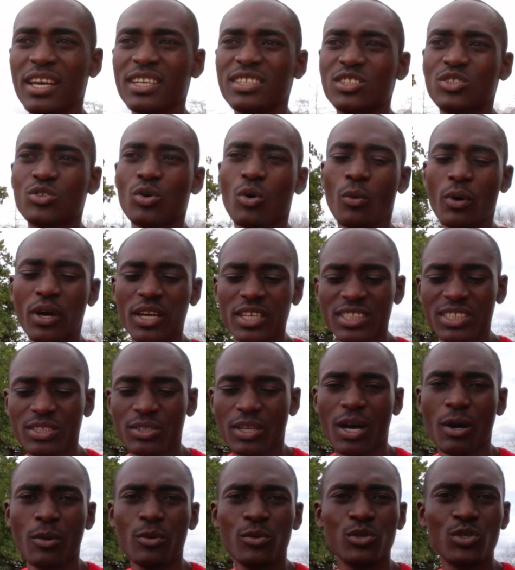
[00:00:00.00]
is your west?
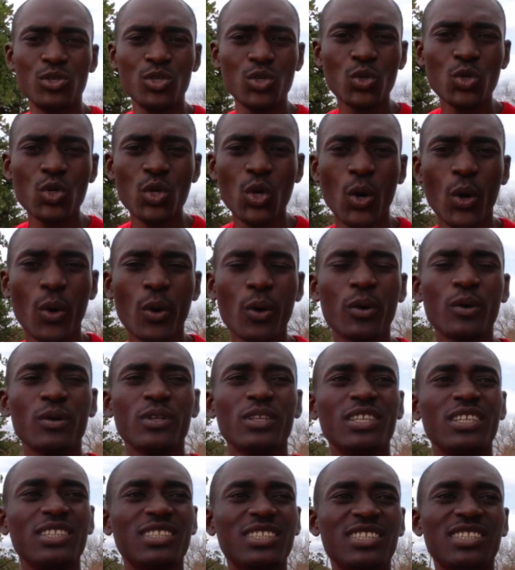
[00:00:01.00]
How do you know
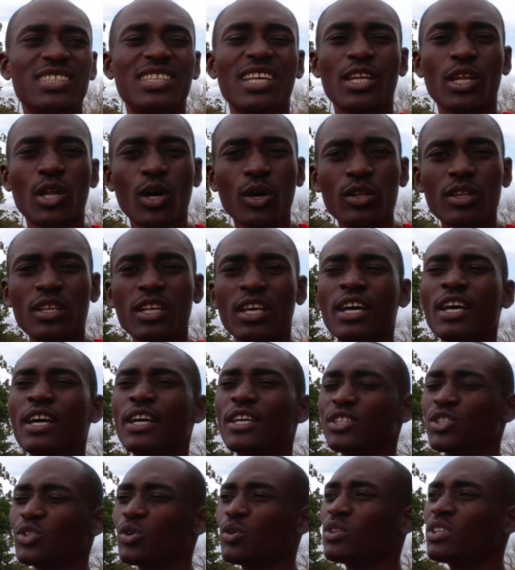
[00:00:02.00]
this is the north?
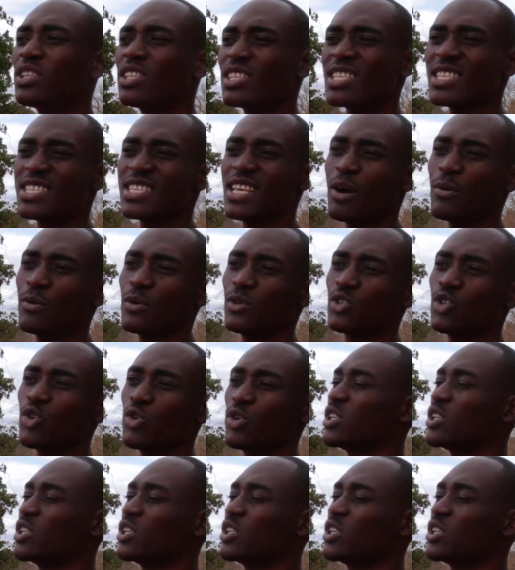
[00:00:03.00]
So this is how you do